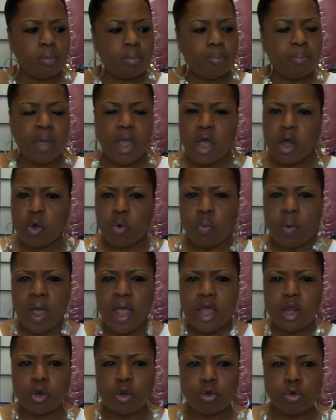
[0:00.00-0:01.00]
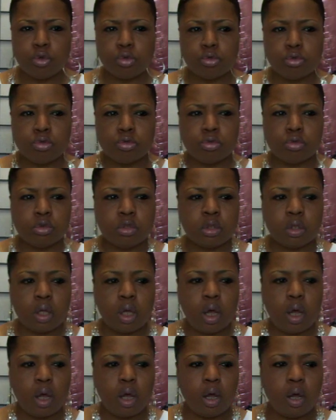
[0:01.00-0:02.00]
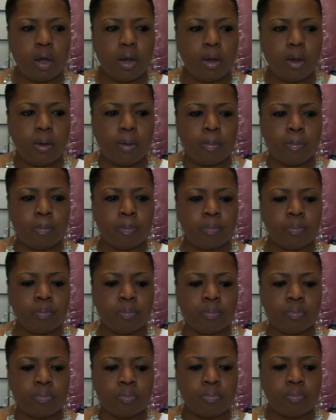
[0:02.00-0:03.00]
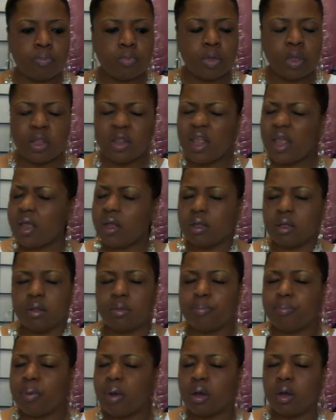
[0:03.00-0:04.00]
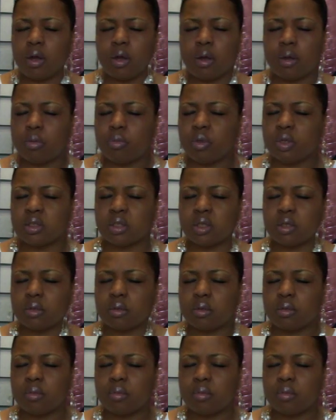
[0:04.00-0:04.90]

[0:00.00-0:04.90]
Mel um, Waiters. Um, uh, was it?